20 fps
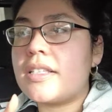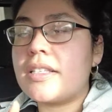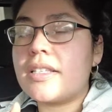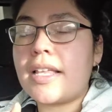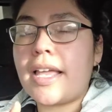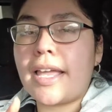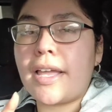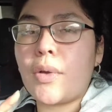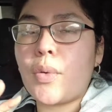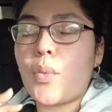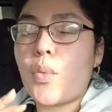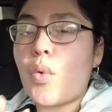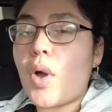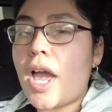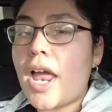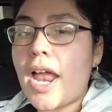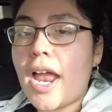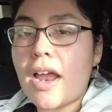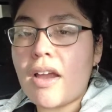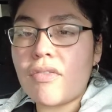Like,
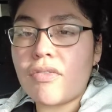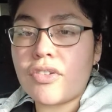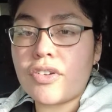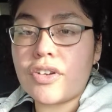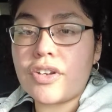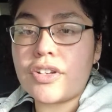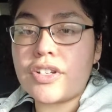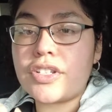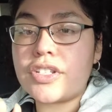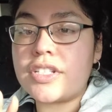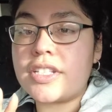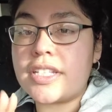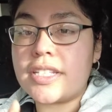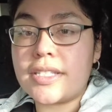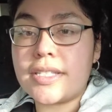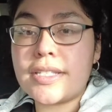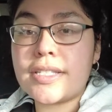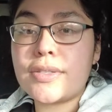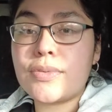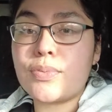whatever,
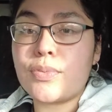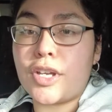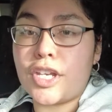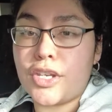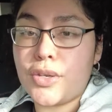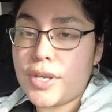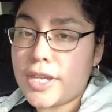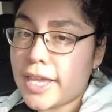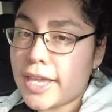this is what you